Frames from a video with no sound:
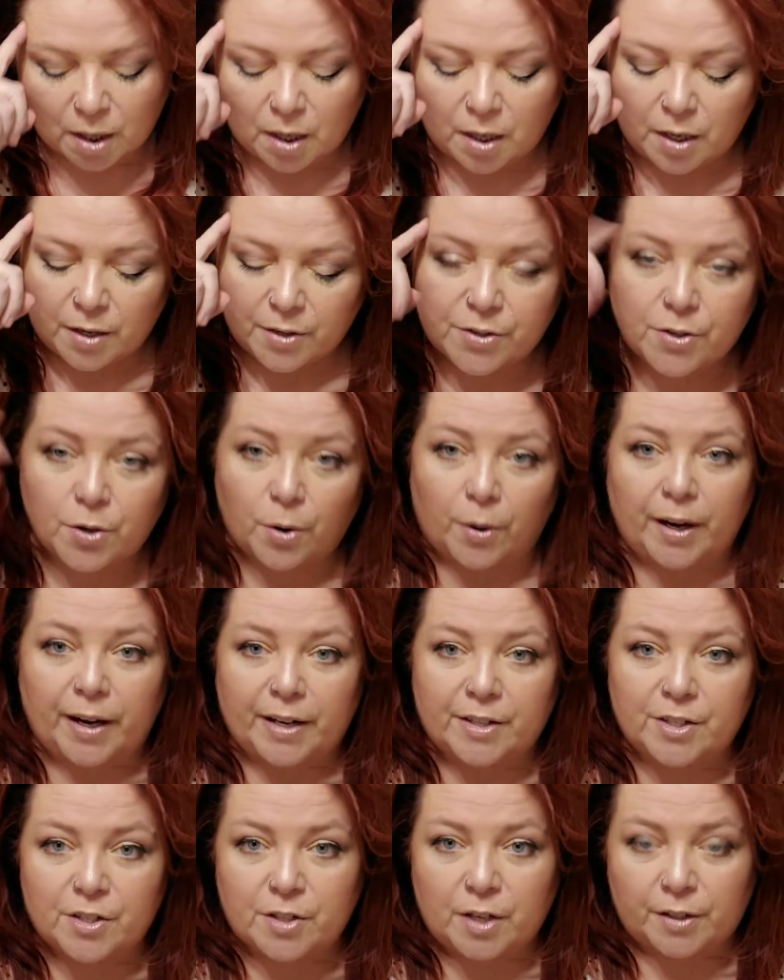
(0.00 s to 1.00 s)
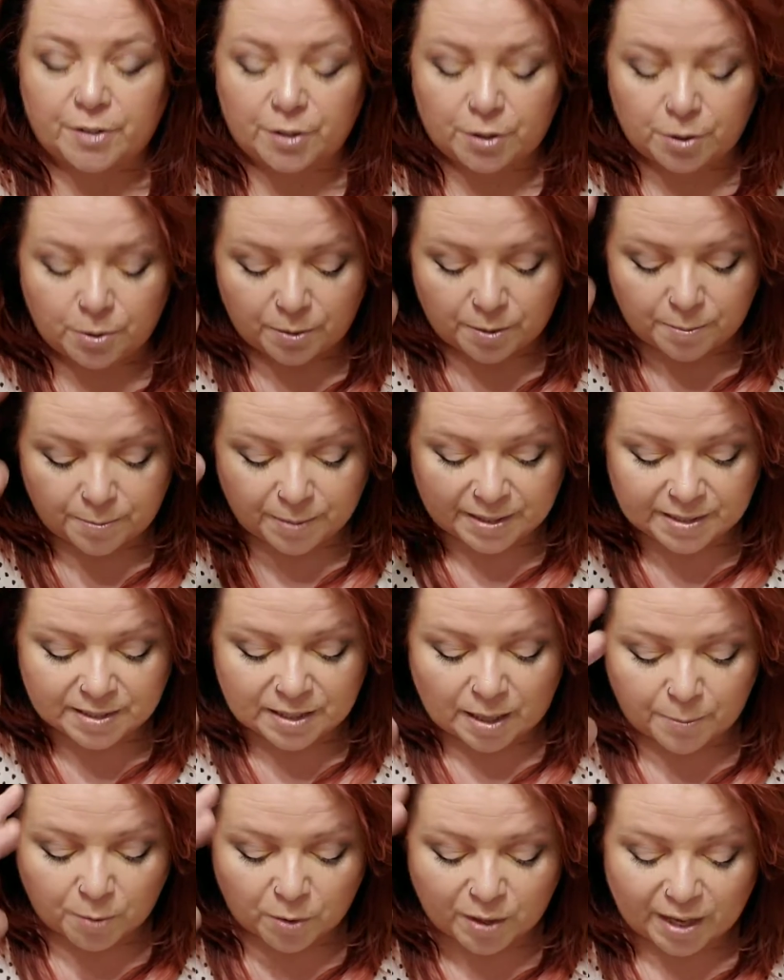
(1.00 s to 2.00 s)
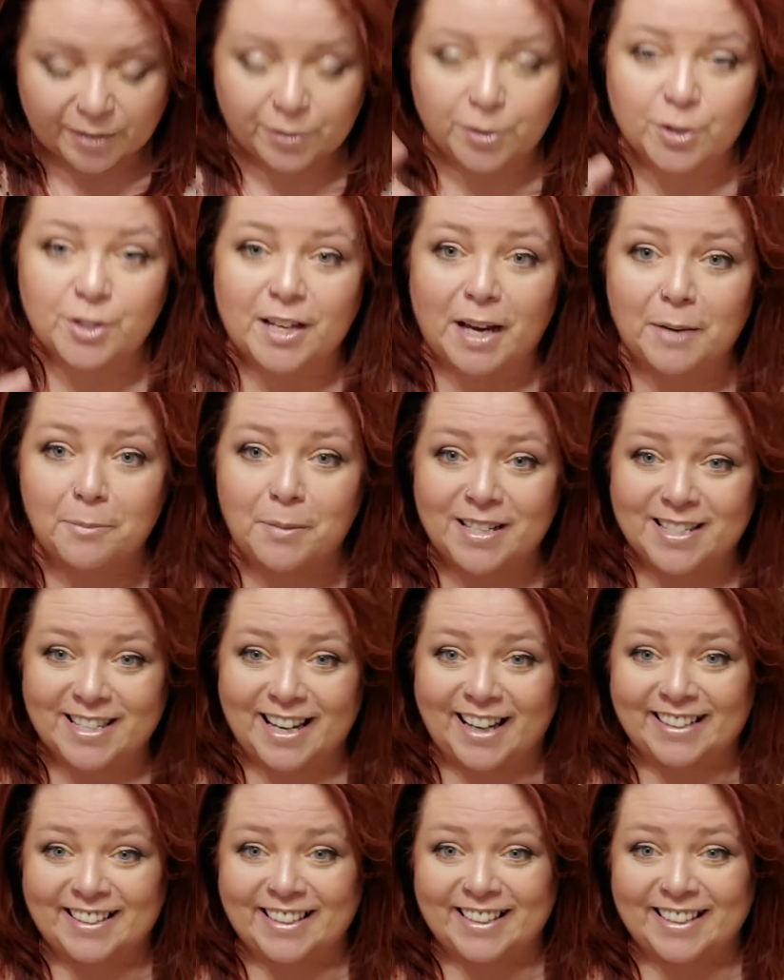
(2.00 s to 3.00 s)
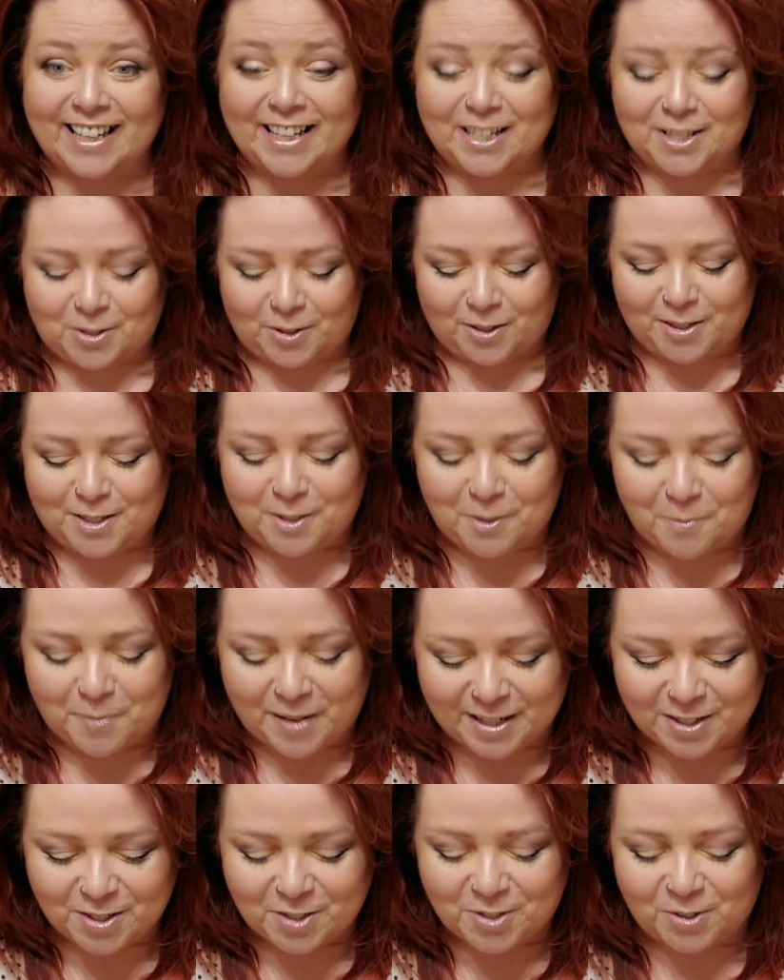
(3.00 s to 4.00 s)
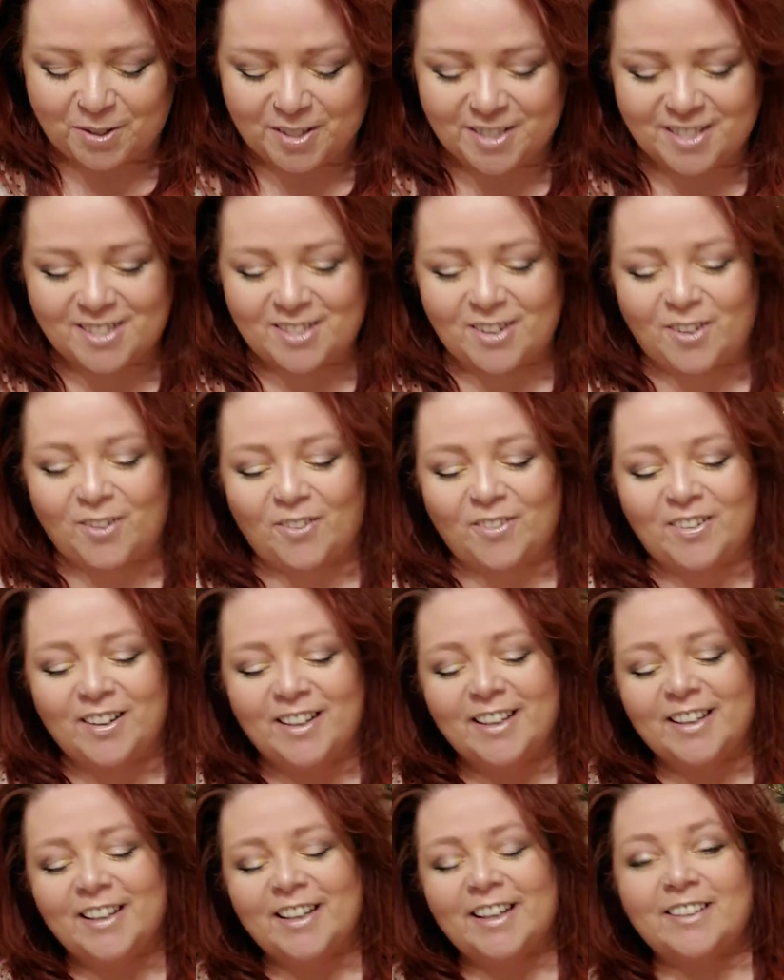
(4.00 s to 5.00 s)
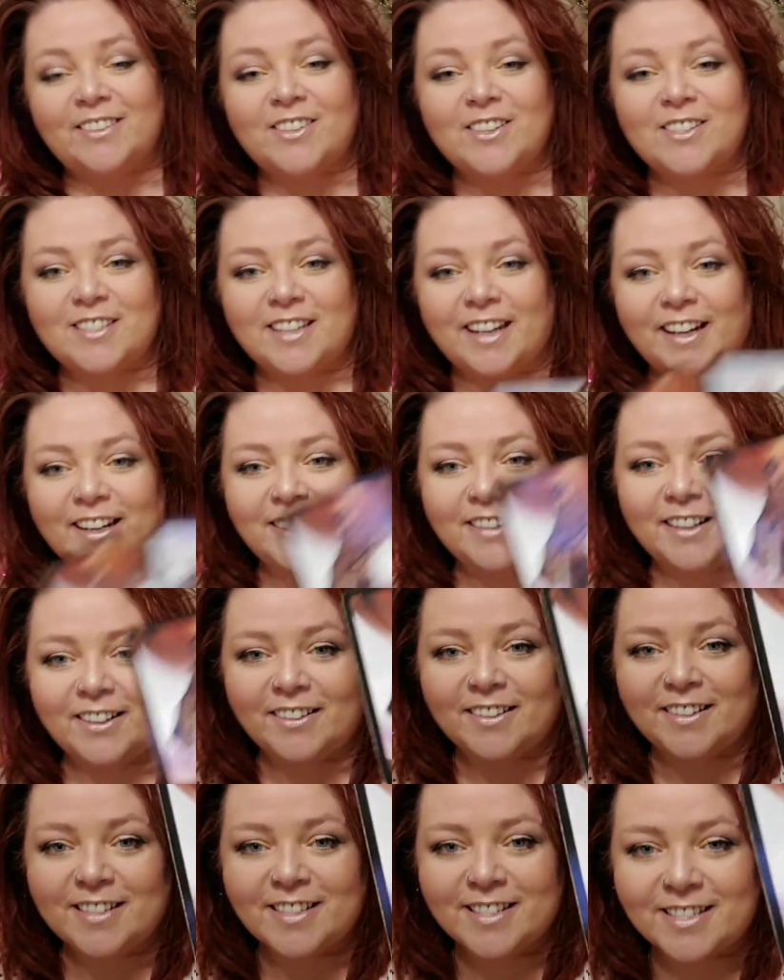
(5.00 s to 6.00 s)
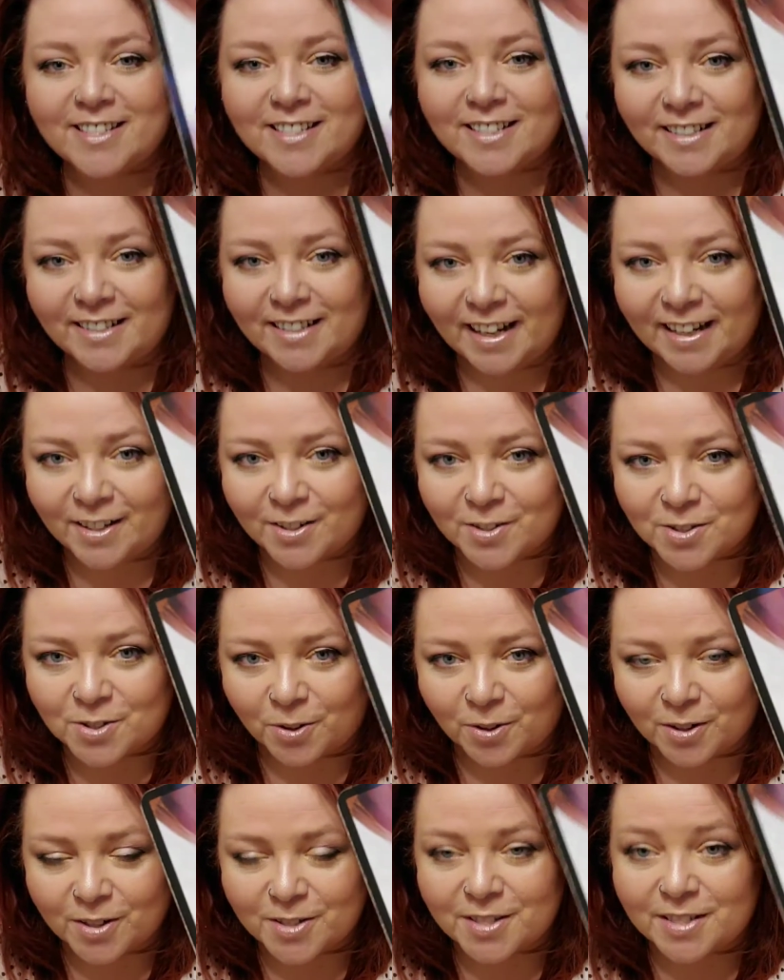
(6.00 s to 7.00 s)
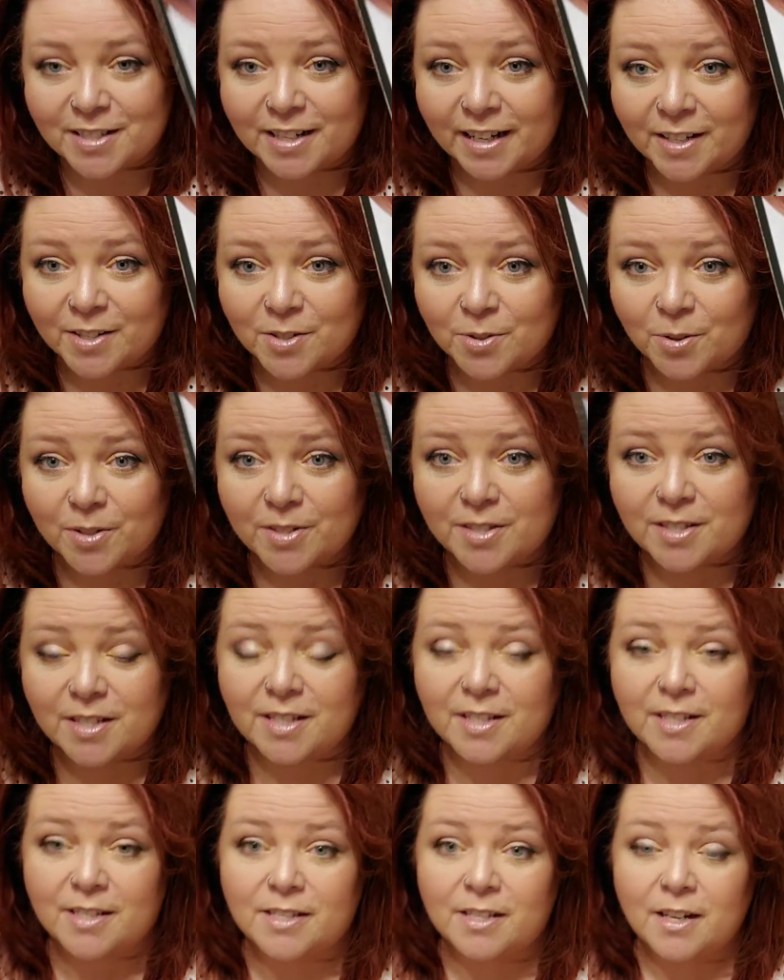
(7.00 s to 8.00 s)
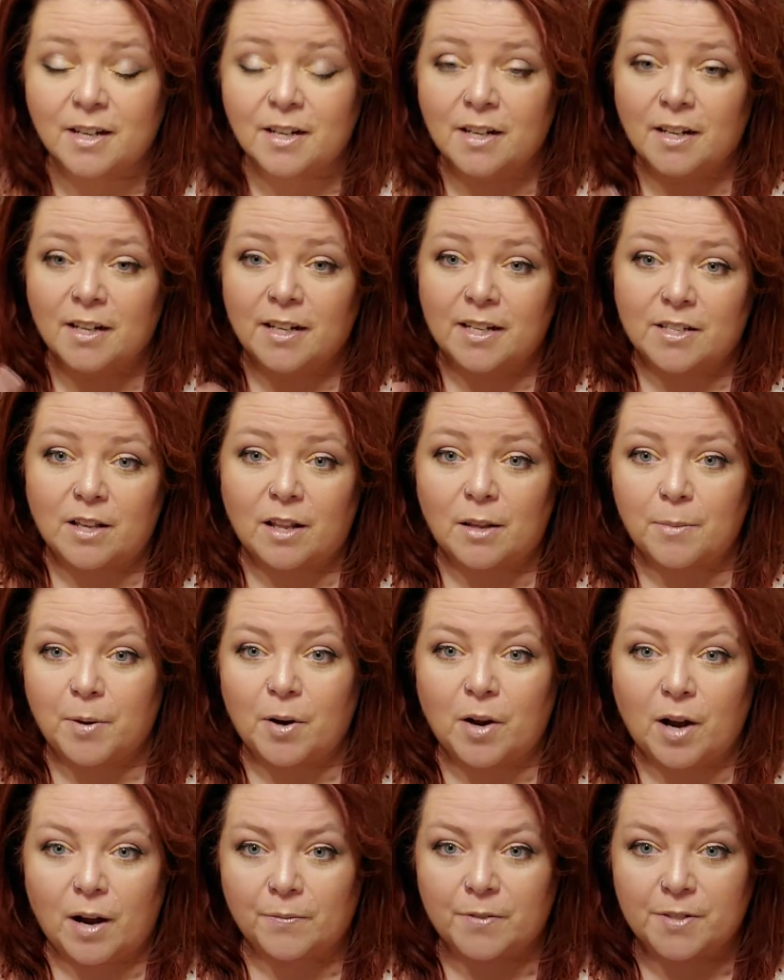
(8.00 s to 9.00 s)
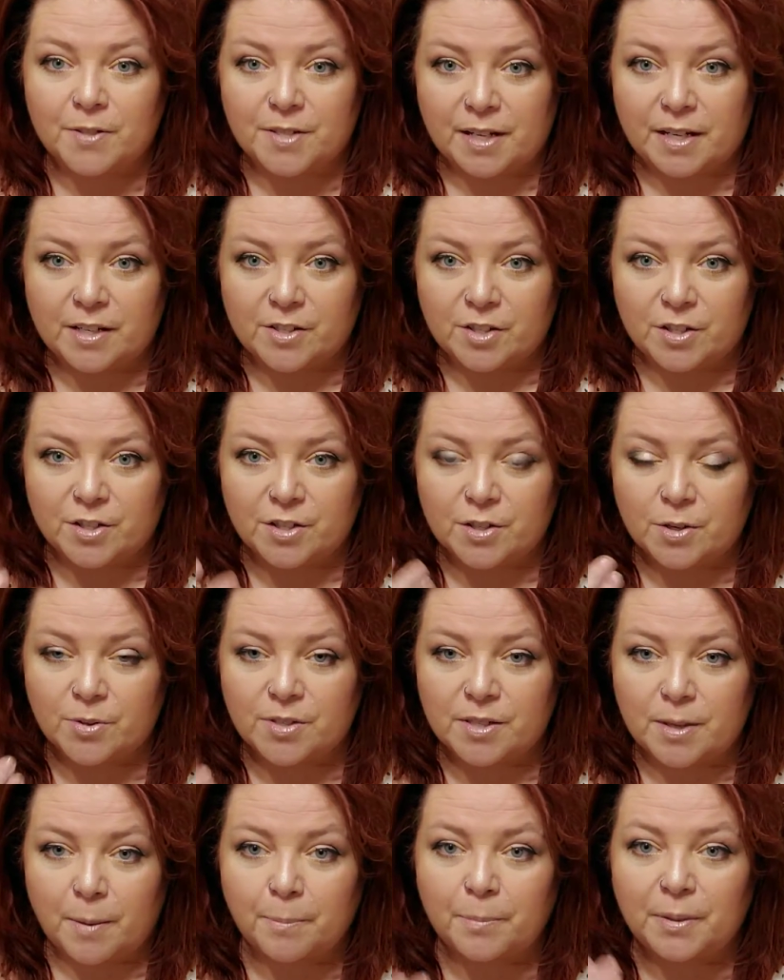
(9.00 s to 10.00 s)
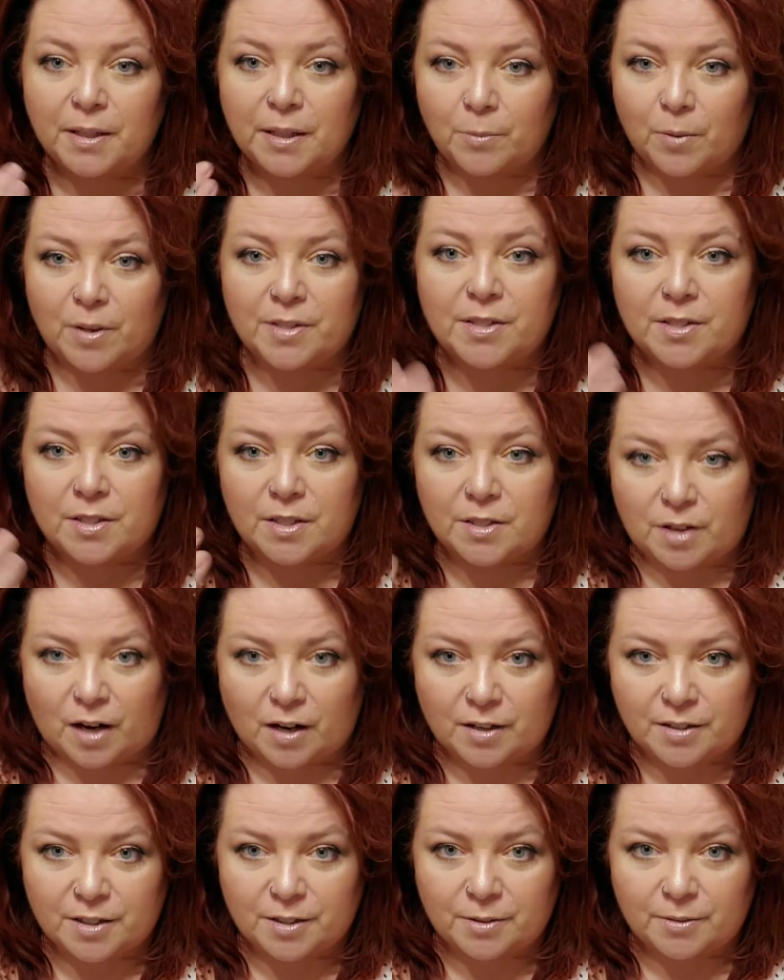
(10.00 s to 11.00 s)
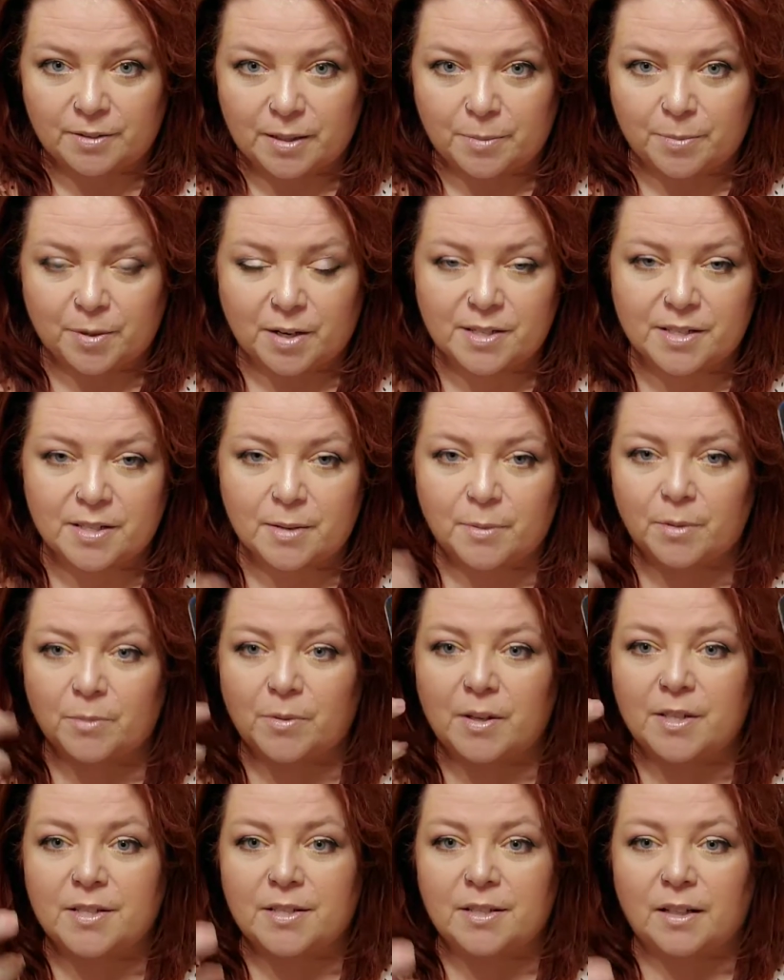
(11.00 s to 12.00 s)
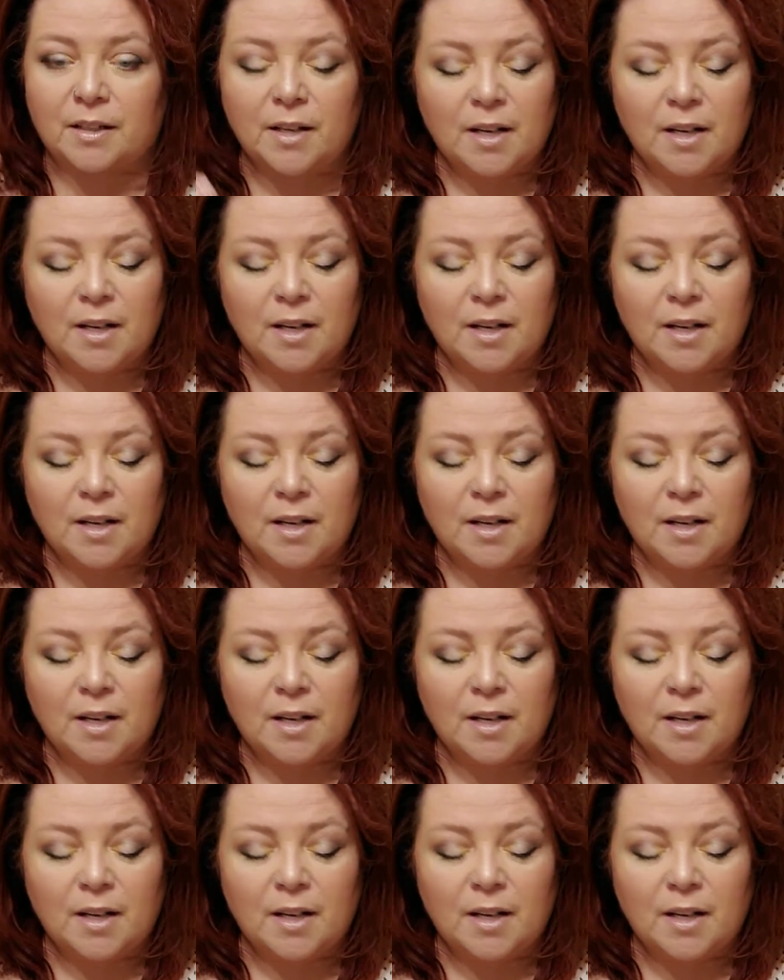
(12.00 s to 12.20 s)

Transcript: Sorry, I just got the two of them mixed up. Okay, they're side by side, the Knight of Swords and the Page of Swords. So it looks like there is Knight of Swords. Knight of Swords is all about conversation. So somebody wants to talk to you, Libra. Someone wants to